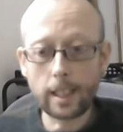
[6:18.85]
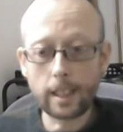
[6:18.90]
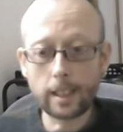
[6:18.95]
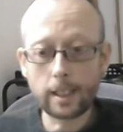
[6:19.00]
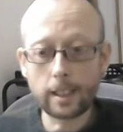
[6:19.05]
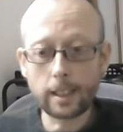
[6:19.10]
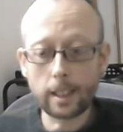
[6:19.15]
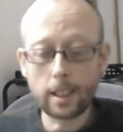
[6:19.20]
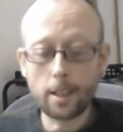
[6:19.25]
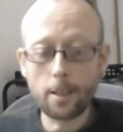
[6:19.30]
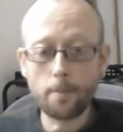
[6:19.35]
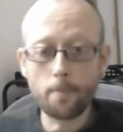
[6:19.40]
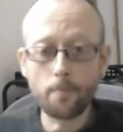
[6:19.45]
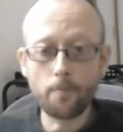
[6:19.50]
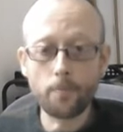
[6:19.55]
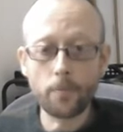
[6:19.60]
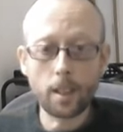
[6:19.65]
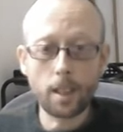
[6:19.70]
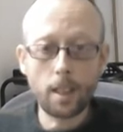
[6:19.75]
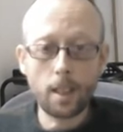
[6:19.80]
And
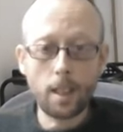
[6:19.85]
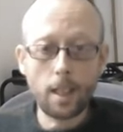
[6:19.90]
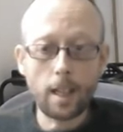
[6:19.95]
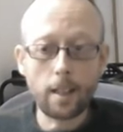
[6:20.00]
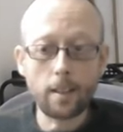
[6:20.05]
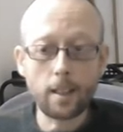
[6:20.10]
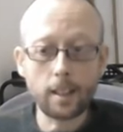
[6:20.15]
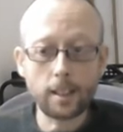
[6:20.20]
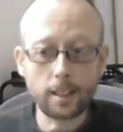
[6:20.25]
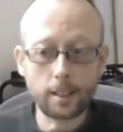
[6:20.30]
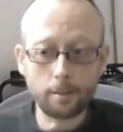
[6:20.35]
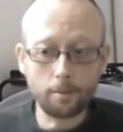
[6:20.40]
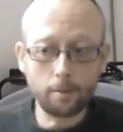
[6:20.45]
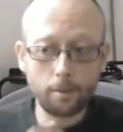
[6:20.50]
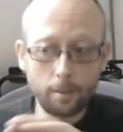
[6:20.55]
this